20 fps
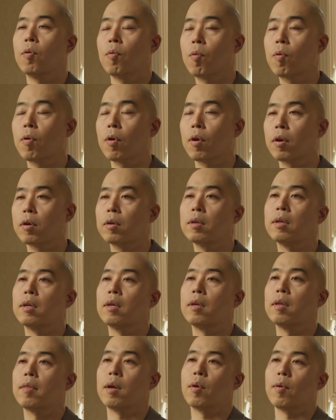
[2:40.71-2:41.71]
or
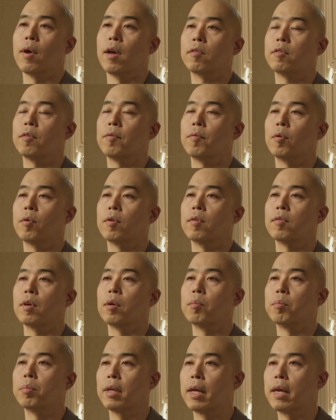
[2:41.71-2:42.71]
they were asked to focus
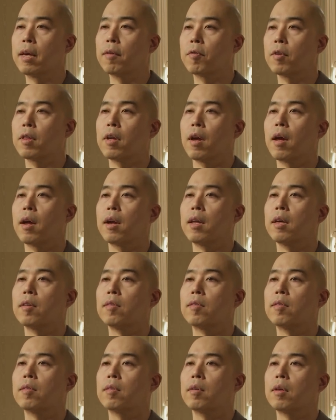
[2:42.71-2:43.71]
on playing for the
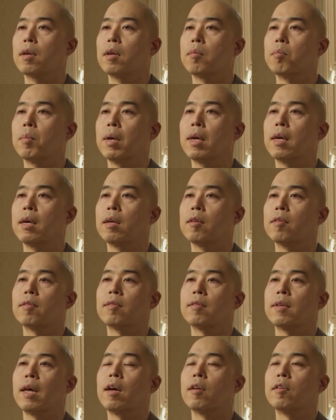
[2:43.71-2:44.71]
audience and making the
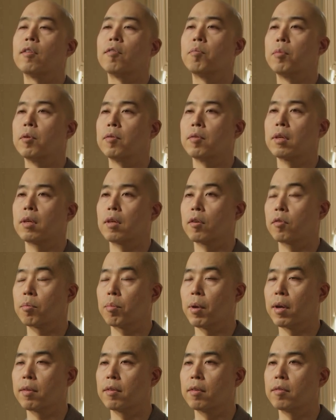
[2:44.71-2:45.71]
sound of music
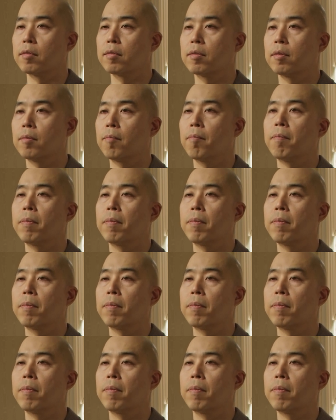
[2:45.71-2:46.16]
expressive.